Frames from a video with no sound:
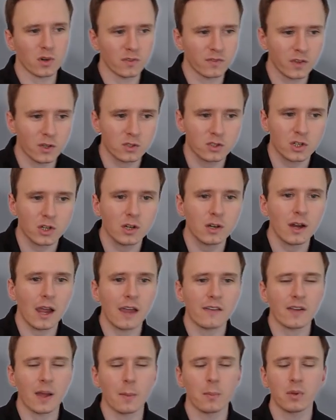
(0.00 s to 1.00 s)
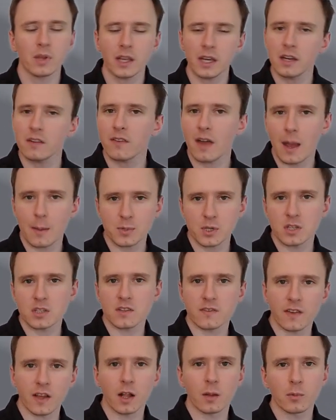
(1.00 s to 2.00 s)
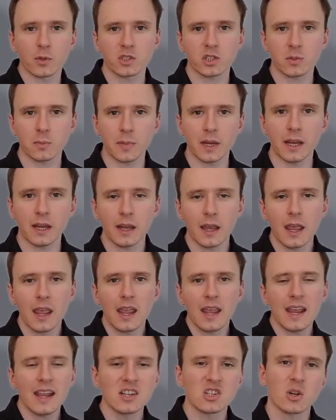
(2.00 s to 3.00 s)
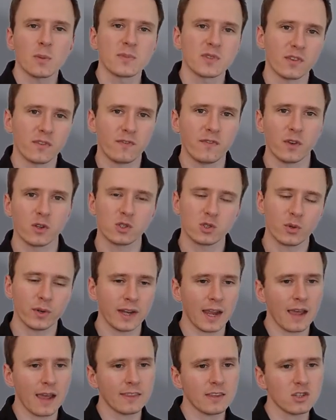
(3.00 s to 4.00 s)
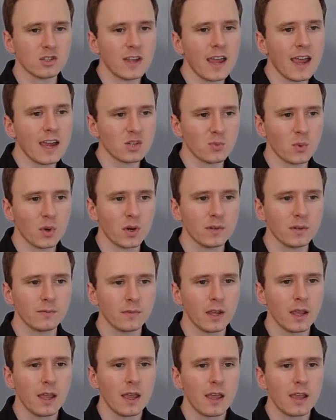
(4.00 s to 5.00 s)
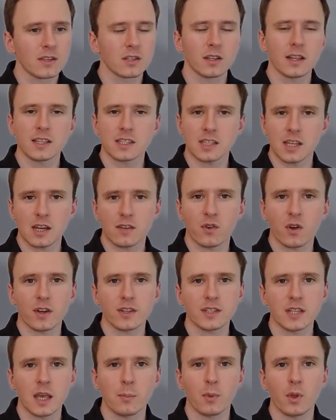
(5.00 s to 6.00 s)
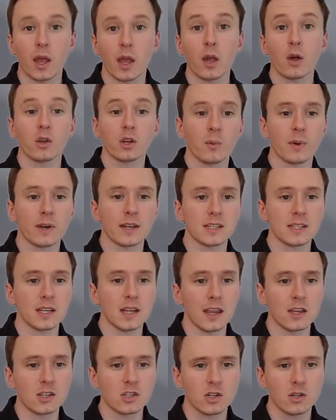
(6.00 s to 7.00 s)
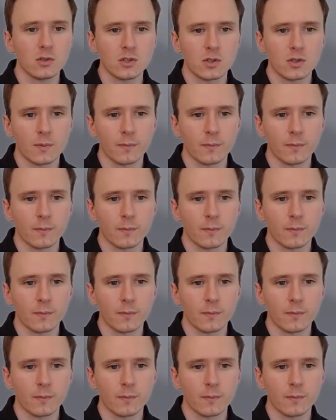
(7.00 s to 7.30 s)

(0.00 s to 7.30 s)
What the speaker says: filter, I've got plenty of options available to me in terms of filtering out this dashboard. So let's say, for example, I only want to see issues.